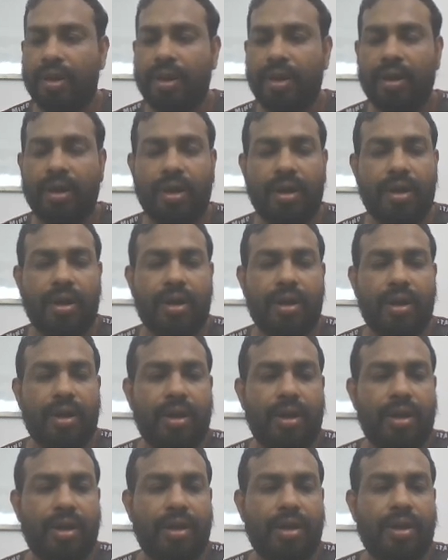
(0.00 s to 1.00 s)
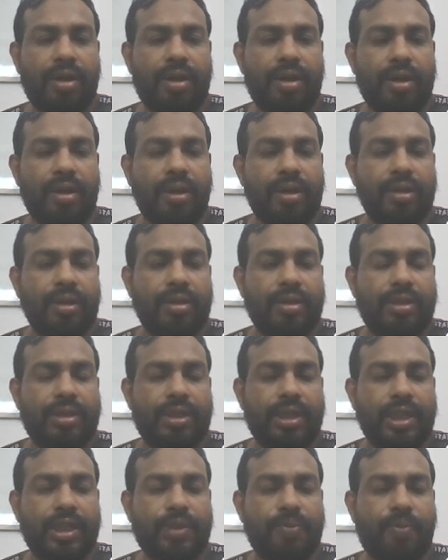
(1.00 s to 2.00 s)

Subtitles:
Here the 6